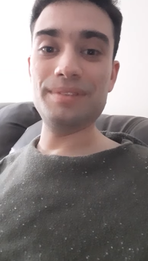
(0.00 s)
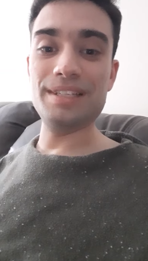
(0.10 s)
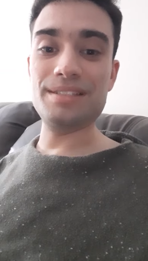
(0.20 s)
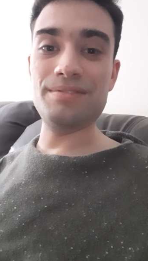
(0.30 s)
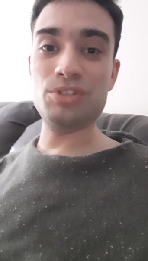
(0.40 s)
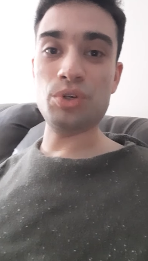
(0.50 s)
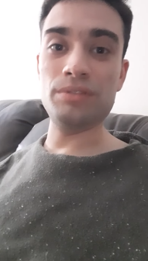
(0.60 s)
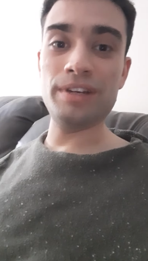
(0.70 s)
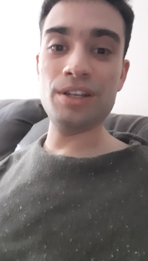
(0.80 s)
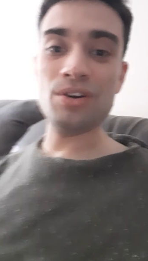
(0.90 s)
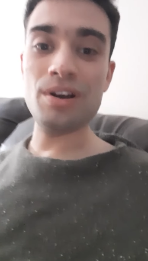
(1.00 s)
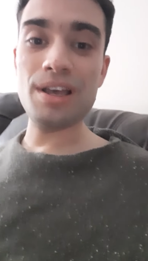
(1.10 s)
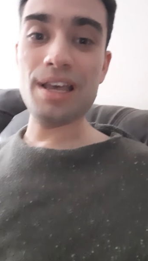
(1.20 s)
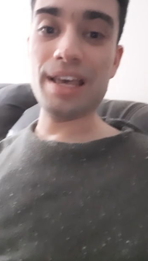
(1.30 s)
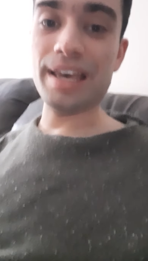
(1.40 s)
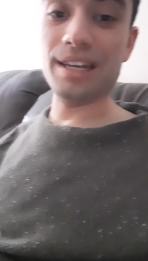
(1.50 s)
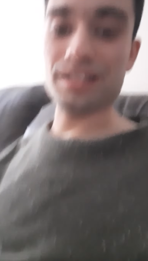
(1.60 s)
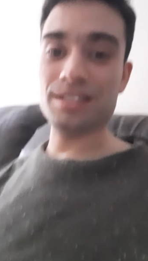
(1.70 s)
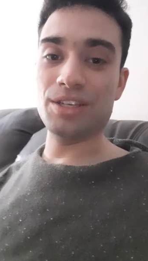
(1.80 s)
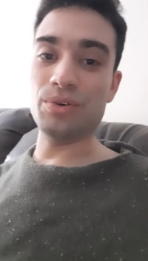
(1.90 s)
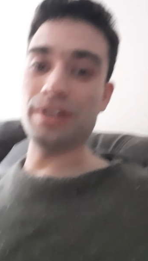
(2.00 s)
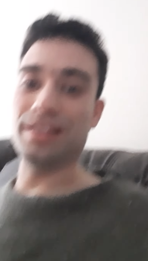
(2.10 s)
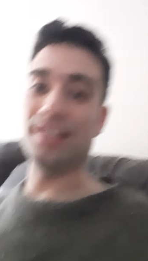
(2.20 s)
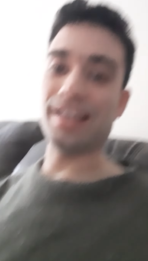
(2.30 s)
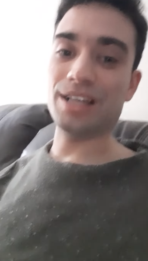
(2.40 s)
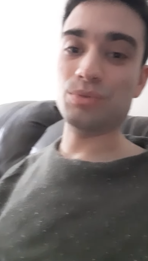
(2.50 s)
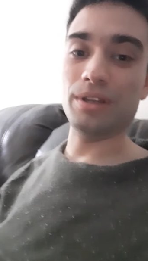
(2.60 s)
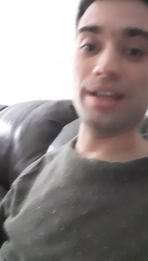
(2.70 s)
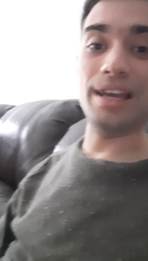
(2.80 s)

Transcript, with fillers: this short video, and I'll see you in the next one.